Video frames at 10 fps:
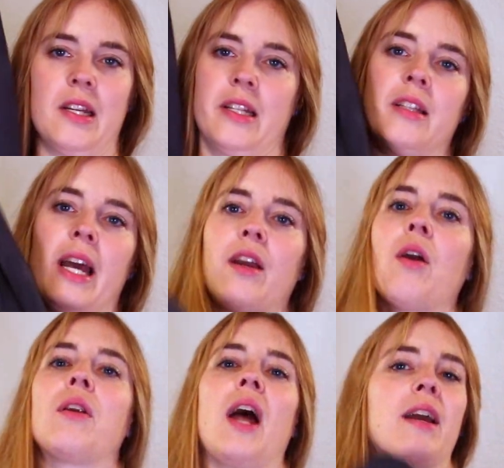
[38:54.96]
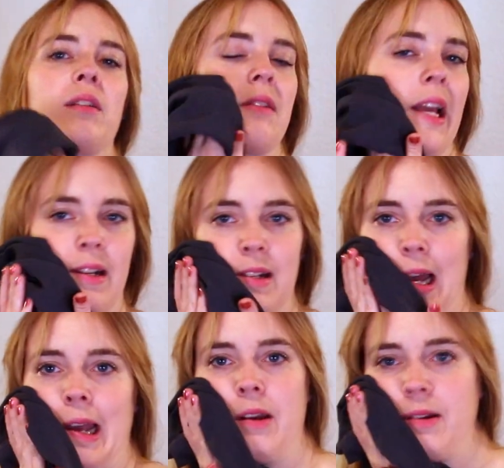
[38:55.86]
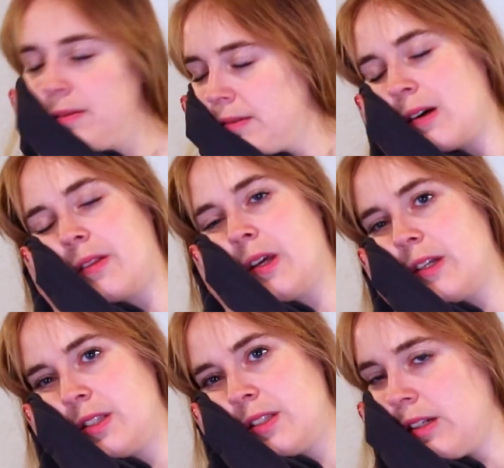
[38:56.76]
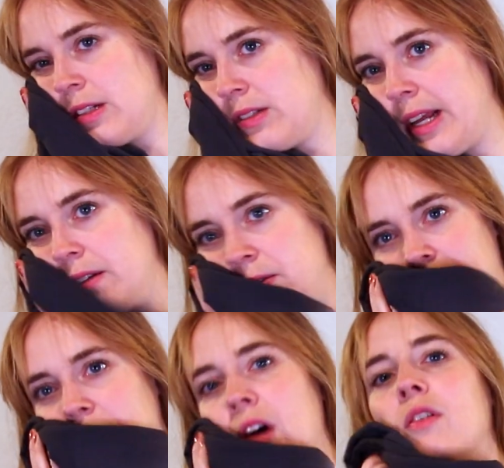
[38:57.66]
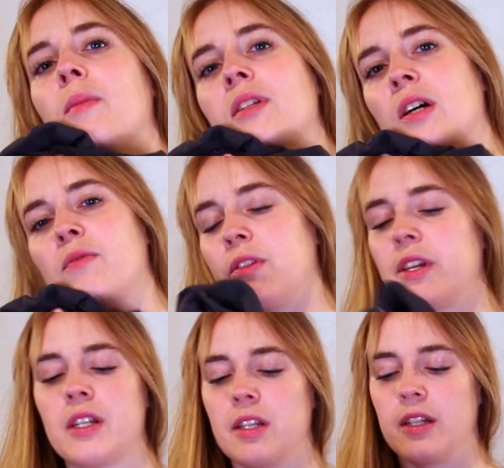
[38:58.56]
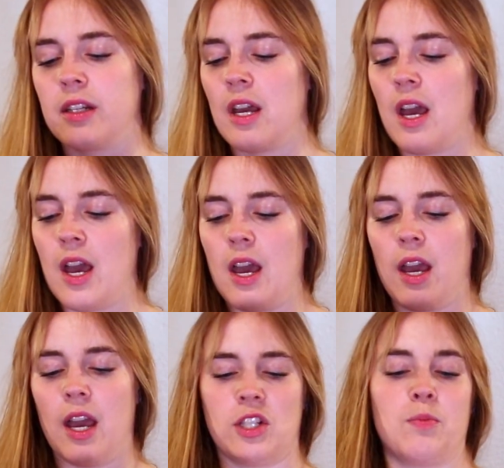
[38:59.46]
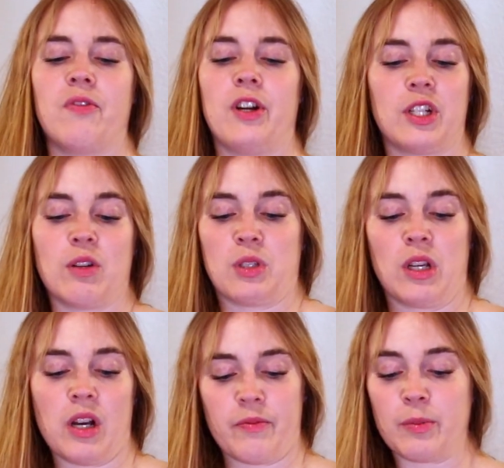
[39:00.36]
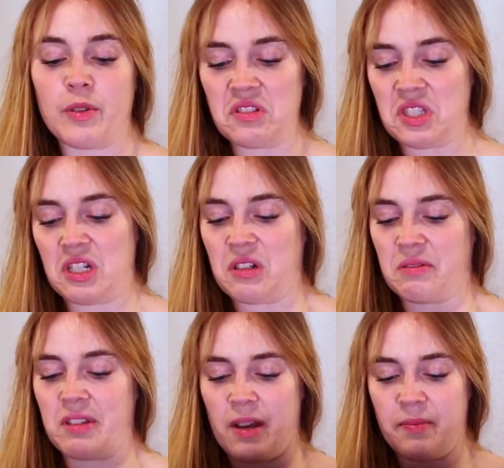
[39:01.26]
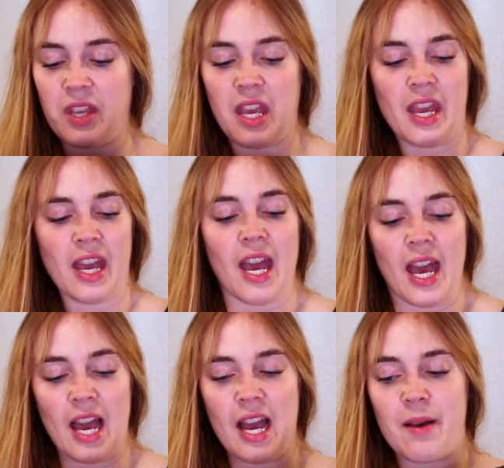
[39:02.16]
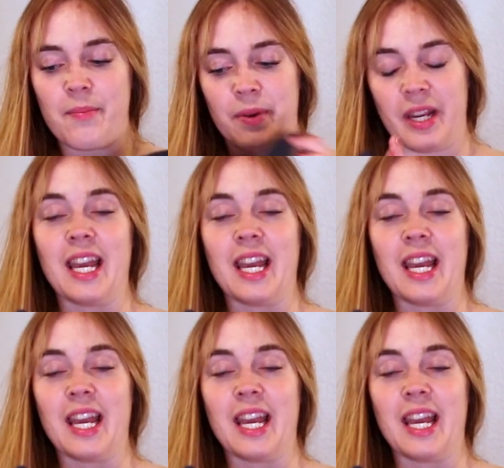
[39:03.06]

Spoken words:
I could like lie on this and like just cover myself with it, and it should be very cozy and comfortable. So yeah. But